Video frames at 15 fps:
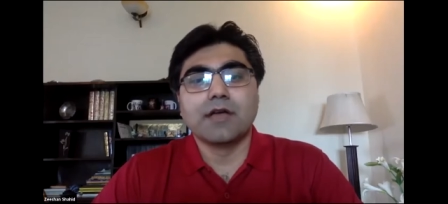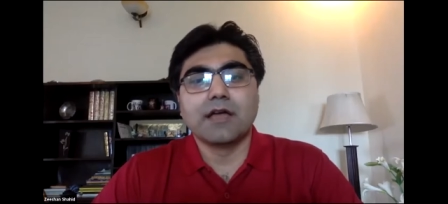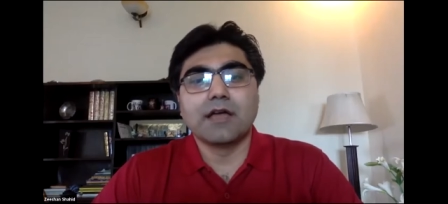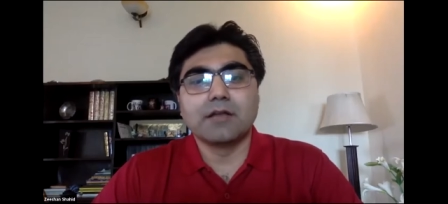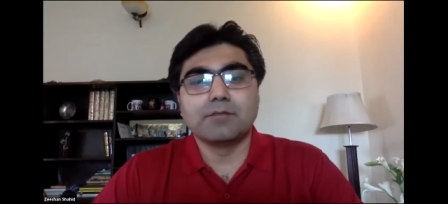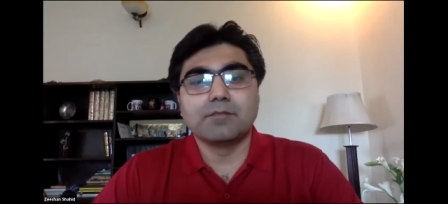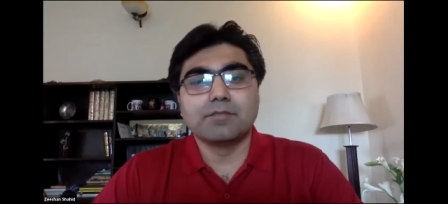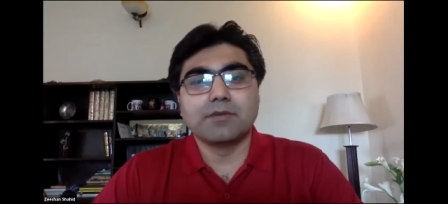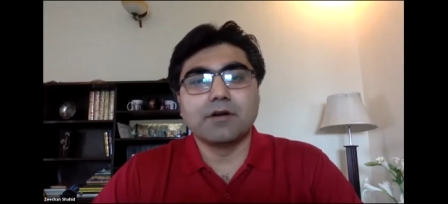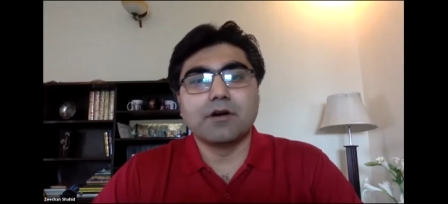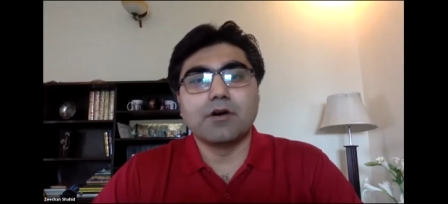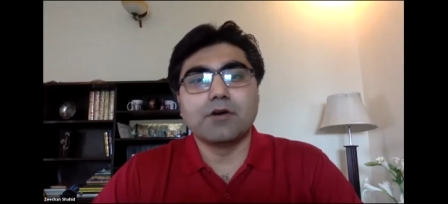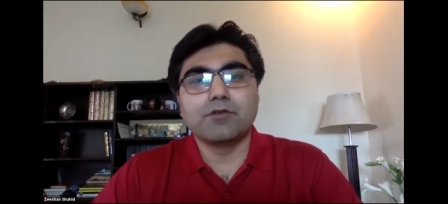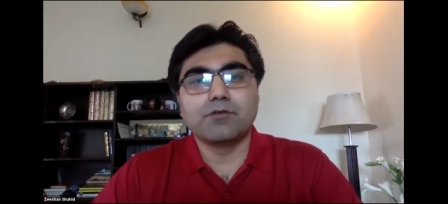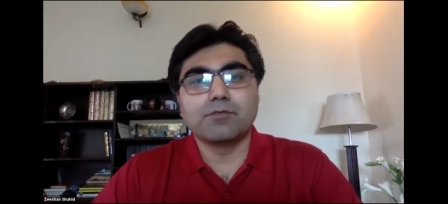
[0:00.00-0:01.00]
help
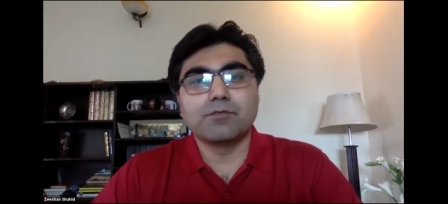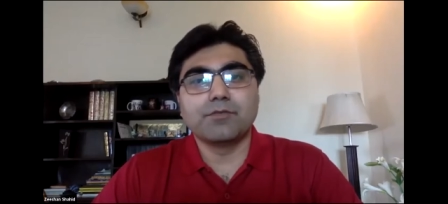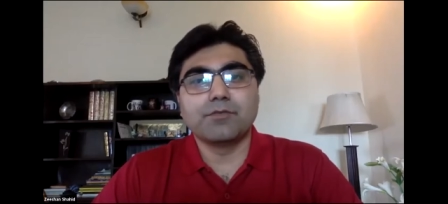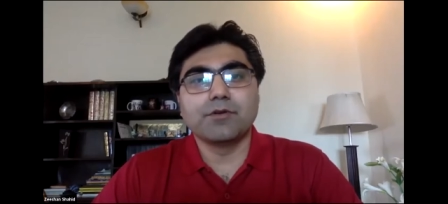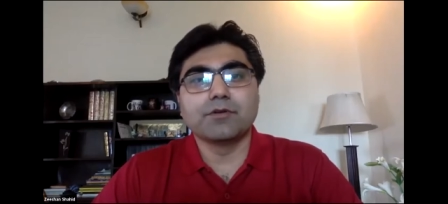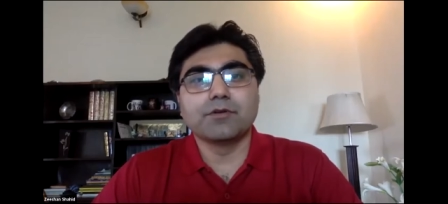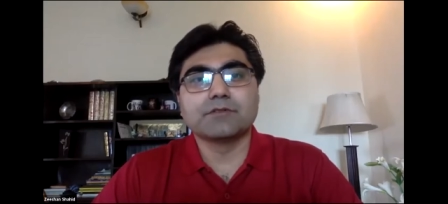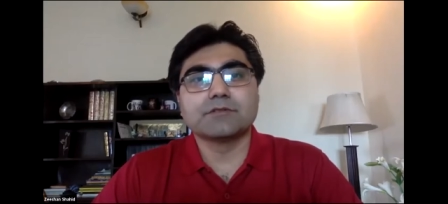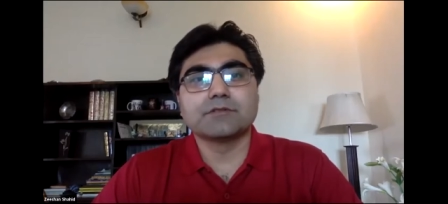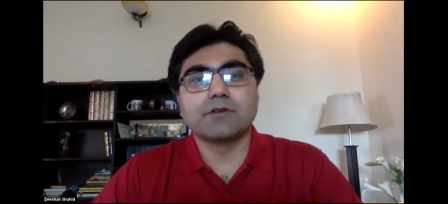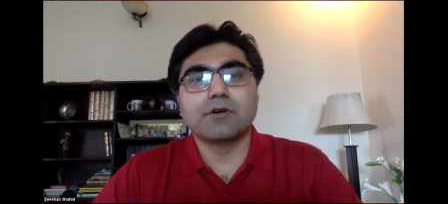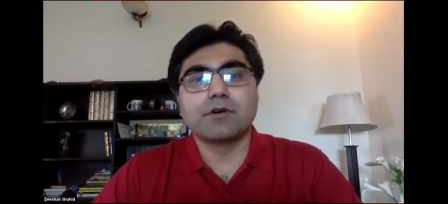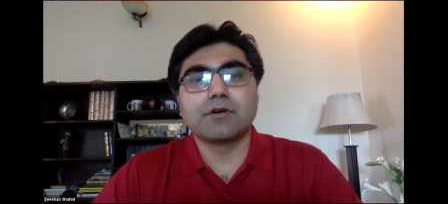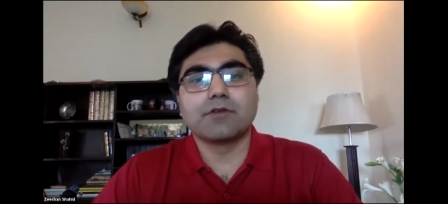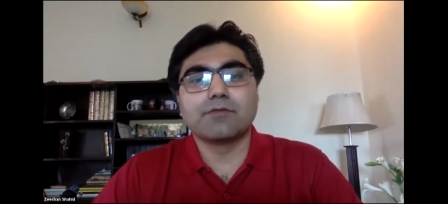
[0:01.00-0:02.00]
entrepreneurs
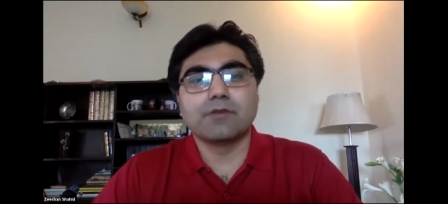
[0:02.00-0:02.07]
or